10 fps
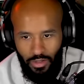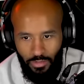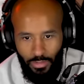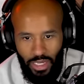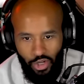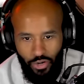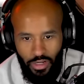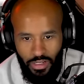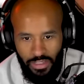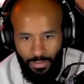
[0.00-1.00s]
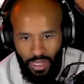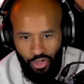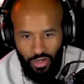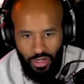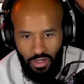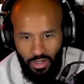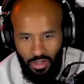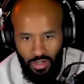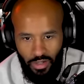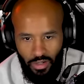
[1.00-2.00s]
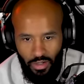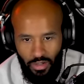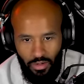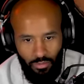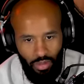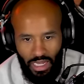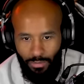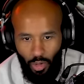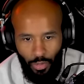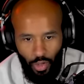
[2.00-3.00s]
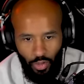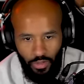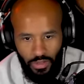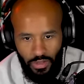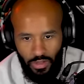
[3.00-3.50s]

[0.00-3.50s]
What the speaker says: Measuring. He's measuring. Block both those.